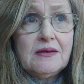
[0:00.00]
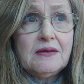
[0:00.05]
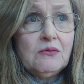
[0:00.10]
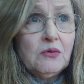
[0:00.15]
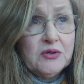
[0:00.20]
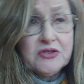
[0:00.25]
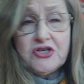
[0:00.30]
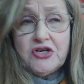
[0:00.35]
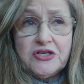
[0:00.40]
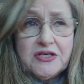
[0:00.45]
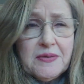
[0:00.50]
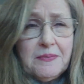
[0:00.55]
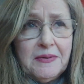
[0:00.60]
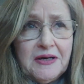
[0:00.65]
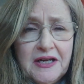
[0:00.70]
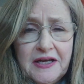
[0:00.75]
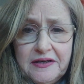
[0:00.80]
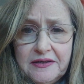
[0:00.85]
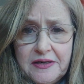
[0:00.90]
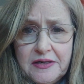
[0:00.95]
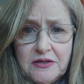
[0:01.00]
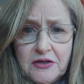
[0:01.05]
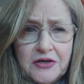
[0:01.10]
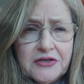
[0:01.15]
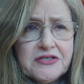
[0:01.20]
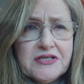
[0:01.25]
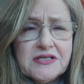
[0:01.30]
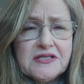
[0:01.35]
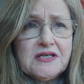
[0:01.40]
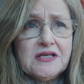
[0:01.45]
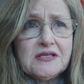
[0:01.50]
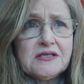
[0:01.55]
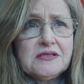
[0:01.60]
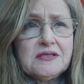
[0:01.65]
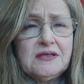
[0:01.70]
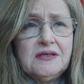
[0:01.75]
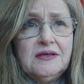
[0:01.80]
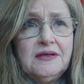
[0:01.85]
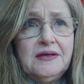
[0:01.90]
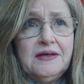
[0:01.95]
well, she's a malignant narcissist.
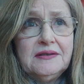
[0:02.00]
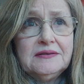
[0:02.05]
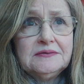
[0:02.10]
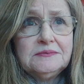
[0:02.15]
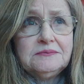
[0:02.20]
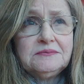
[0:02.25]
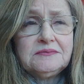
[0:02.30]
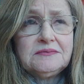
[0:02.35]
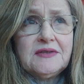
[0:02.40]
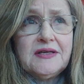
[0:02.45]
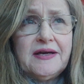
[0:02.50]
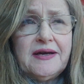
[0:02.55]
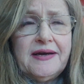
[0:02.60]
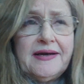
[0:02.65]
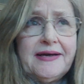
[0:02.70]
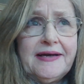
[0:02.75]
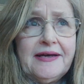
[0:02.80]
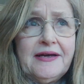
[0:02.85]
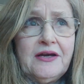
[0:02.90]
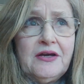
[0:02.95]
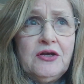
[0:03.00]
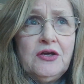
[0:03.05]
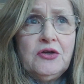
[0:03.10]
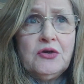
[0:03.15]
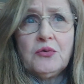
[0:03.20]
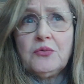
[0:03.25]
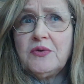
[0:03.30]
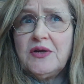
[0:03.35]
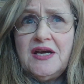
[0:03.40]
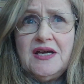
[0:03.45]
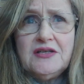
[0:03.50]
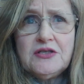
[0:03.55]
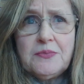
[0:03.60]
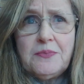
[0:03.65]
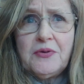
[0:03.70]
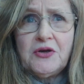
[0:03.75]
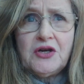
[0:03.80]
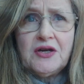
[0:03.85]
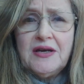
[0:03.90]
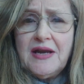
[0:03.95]
You don't need to
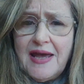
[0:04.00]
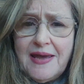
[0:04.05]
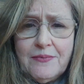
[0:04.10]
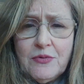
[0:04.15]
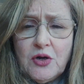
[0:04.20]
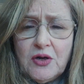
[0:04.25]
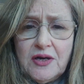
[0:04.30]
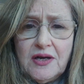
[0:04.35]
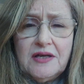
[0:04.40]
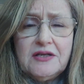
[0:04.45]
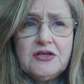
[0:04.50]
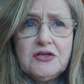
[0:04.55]
put a name on it.